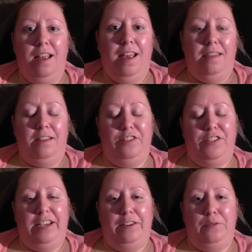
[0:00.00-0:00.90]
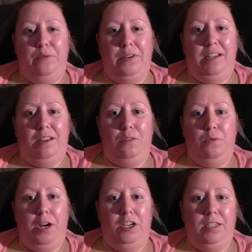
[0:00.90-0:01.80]
And it'll tell you
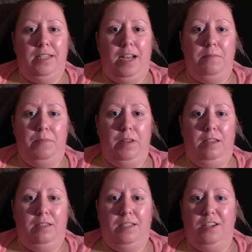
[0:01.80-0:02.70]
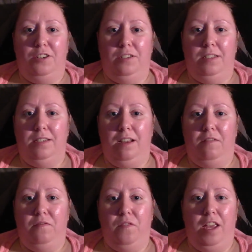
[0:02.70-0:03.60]
where to type in certain
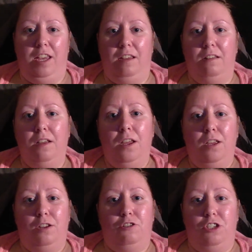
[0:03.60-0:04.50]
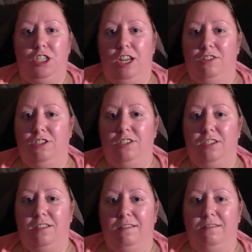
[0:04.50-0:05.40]
stuff, and you just change it
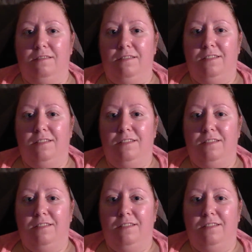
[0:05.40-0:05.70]
to